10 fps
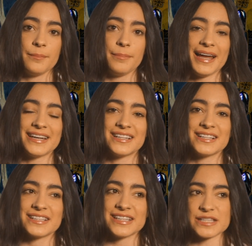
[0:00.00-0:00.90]
But
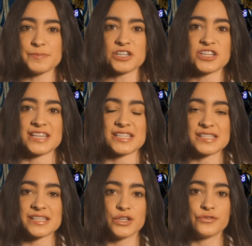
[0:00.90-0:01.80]
let's picture
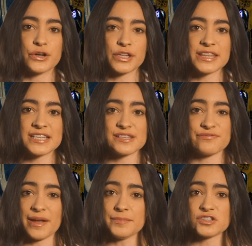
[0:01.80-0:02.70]
this. You've got this
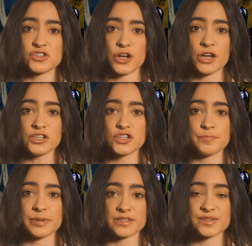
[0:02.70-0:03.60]
famous
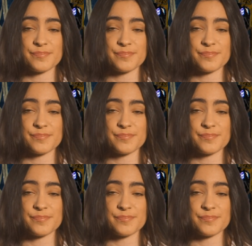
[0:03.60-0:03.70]
church built